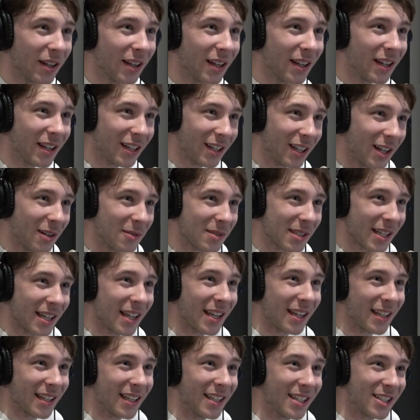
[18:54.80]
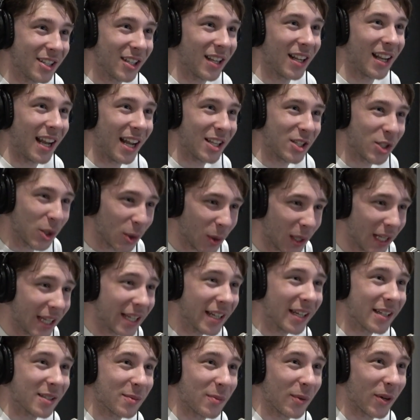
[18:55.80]
You know what I'm saying? Literally like 2
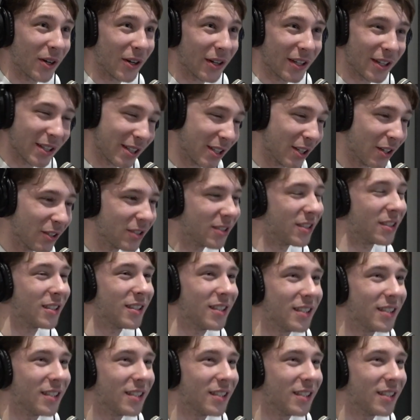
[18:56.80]
litres, bro. You're done.